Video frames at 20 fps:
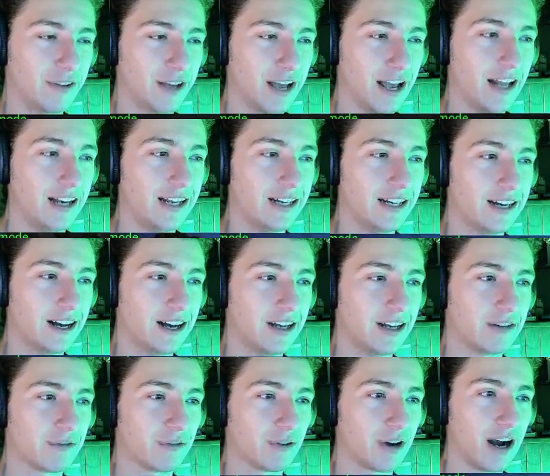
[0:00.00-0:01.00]
any
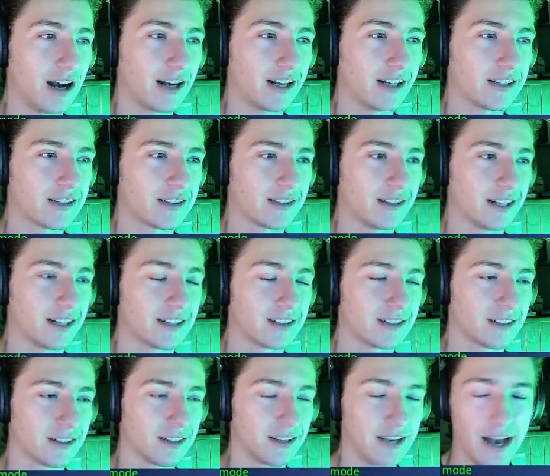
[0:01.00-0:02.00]
kind of rockets like
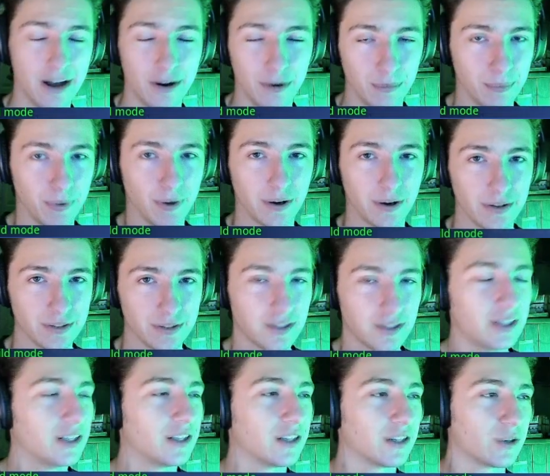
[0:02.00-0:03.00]
its counterpart,
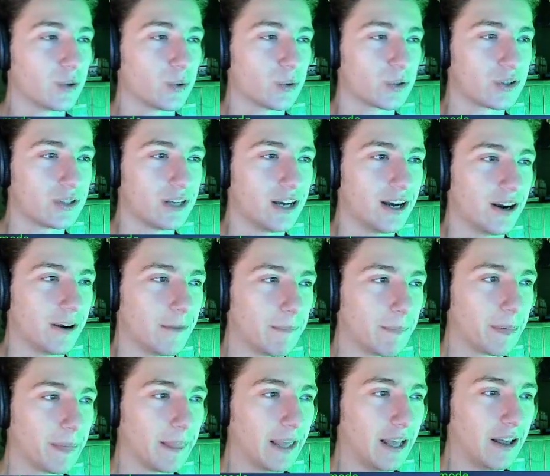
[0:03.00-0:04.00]
the Corsair.
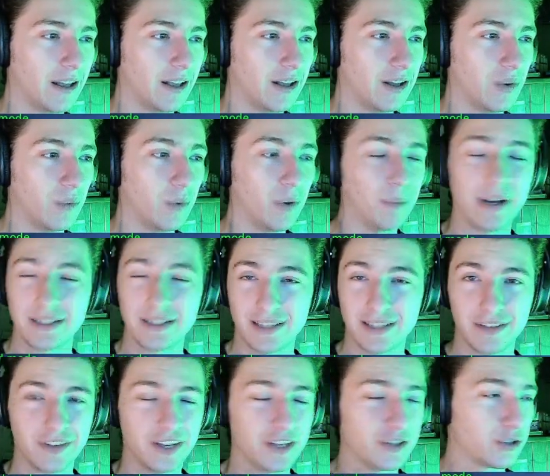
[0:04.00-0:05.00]
What makes the
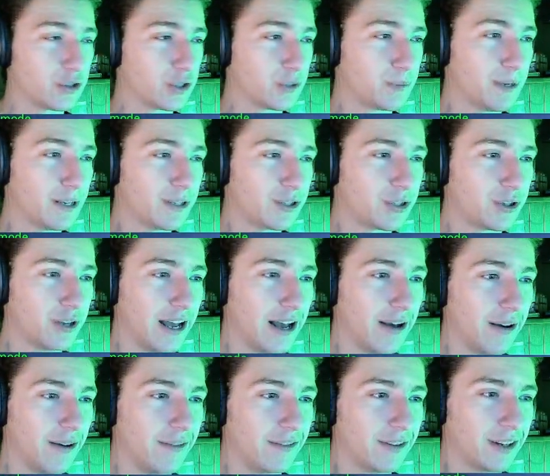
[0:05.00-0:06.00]
Avenger special,
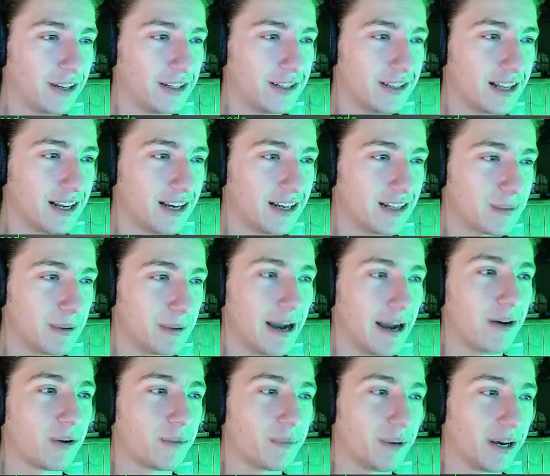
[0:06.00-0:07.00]
however, is that it is powered by